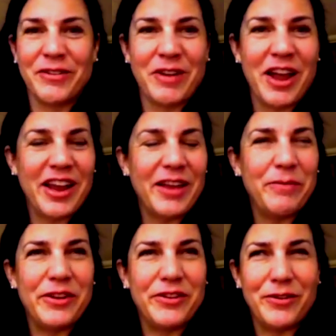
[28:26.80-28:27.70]
I had
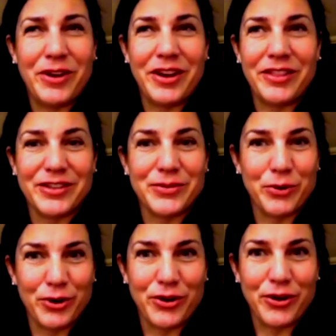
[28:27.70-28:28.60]
been doing this
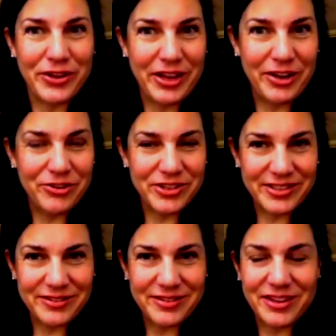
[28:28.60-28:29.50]
work called
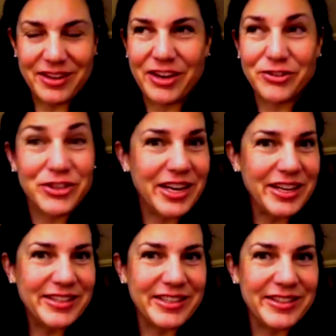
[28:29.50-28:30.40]
energetic
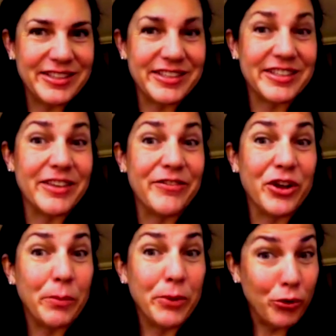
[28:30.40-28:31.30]
synthesis of
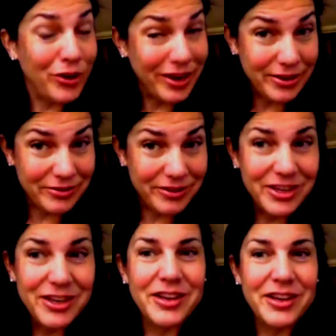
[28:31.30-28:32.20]
communion,
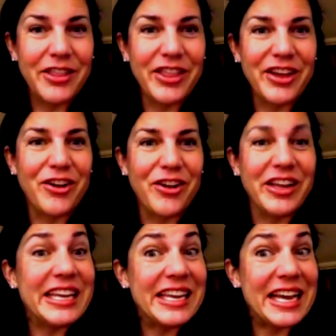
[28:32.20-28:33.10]
and they call it
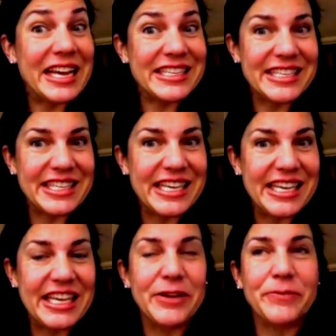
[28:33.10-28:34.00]

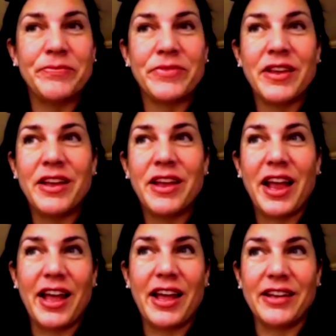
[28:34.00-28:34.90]
ESC.
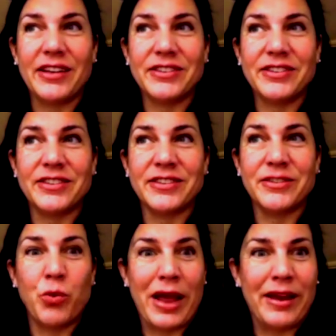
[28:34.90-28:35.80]
And
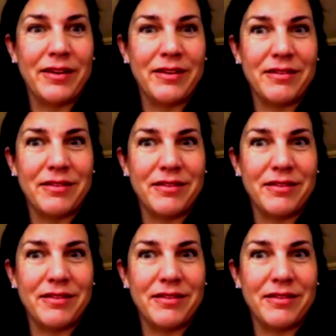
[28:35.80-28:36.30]
when